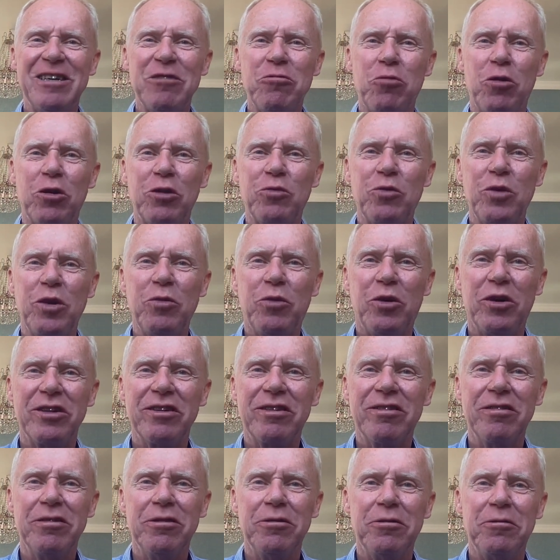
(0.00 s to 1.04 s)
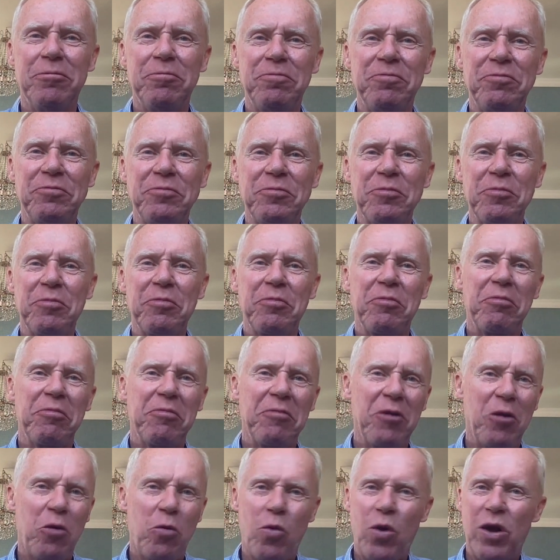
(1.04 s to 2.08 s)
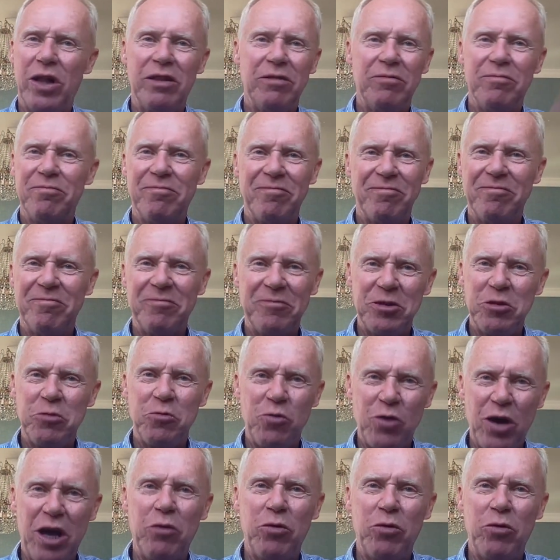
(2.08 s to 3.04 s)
what we want to, well, where